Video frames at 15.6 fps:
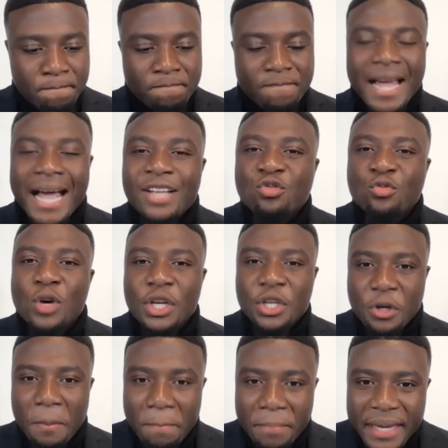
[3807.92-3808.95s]
That's what
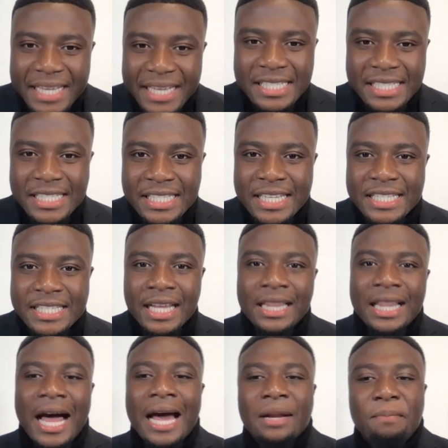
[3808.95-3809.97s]
your business is. A
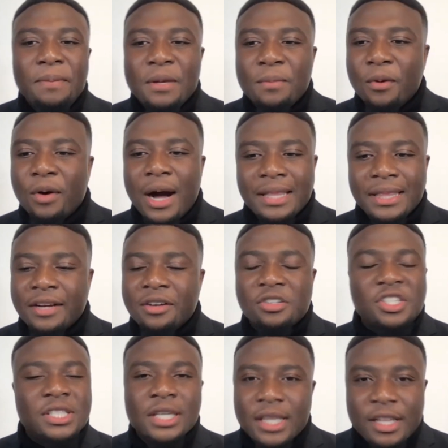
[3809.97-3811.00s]
lot of people out there are
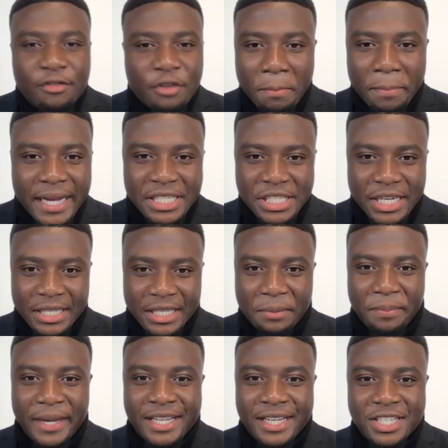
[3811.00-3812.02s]
still living paycheck to
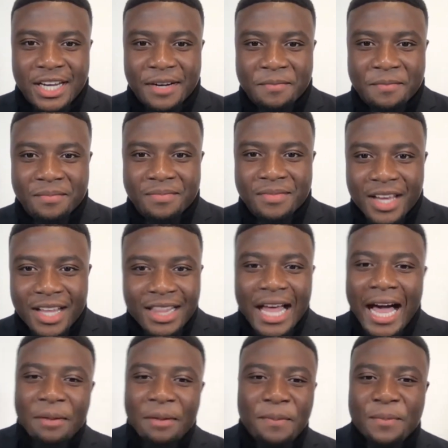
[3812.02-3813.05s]
paycheck. A
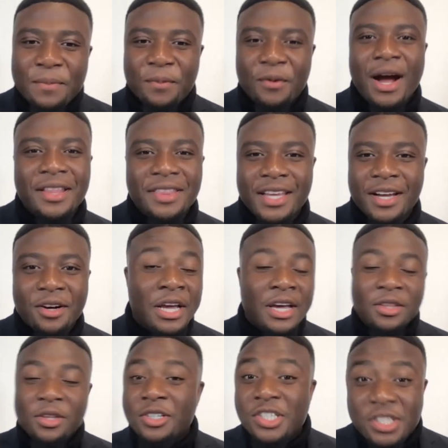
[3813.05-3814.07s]
lot of people out there,
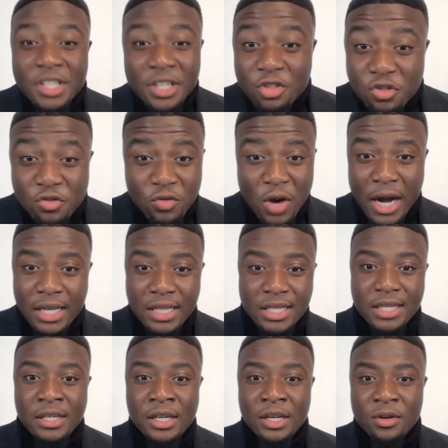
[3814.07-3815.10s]
they're still
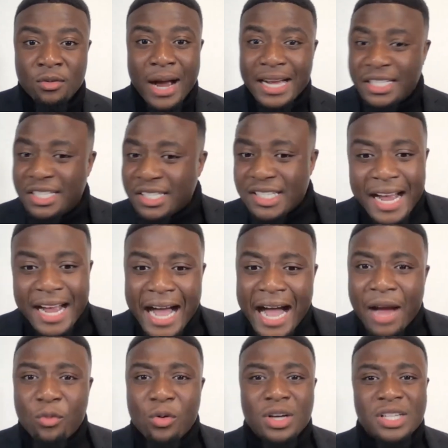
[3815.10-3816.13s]
struggling, right? Just like
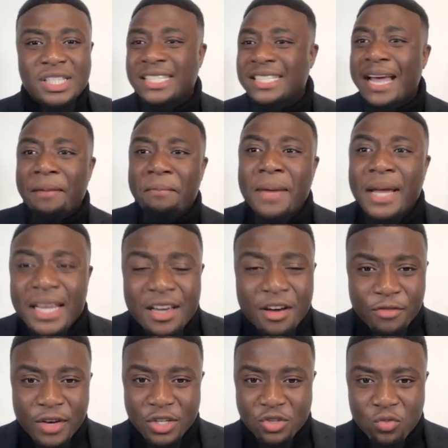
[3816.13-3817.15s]
I was, just like many
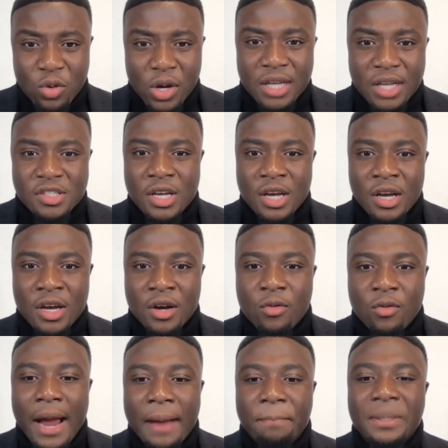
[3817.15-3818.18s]
of us was,
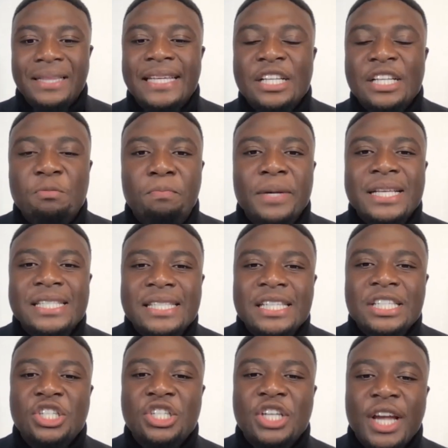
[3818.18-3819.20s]
right? But this
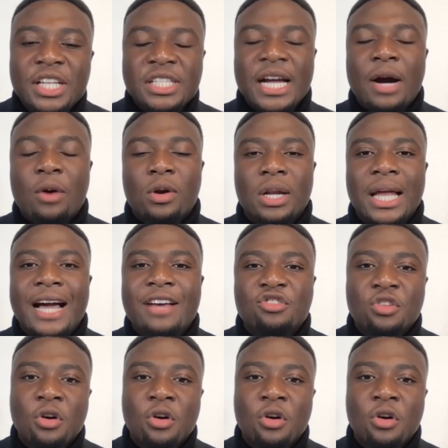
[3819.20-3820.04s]
business changed our lives.